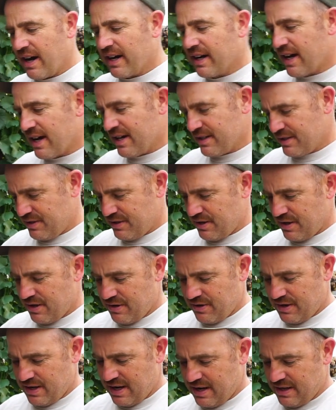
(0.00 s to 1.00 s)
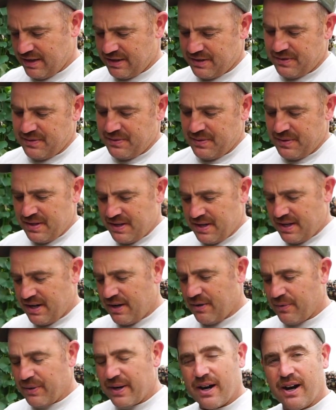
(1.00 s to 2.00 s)
guys, so
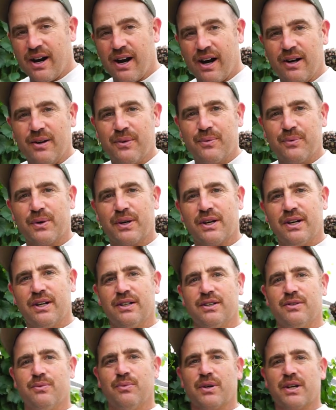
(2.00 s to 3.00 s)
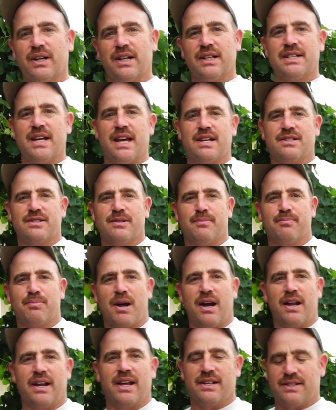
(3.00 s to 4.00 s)
here we are. We're gonna test some
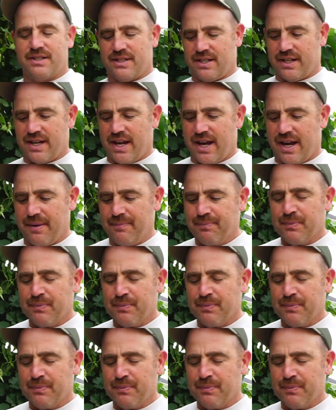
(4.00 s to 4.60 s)
broadheads today.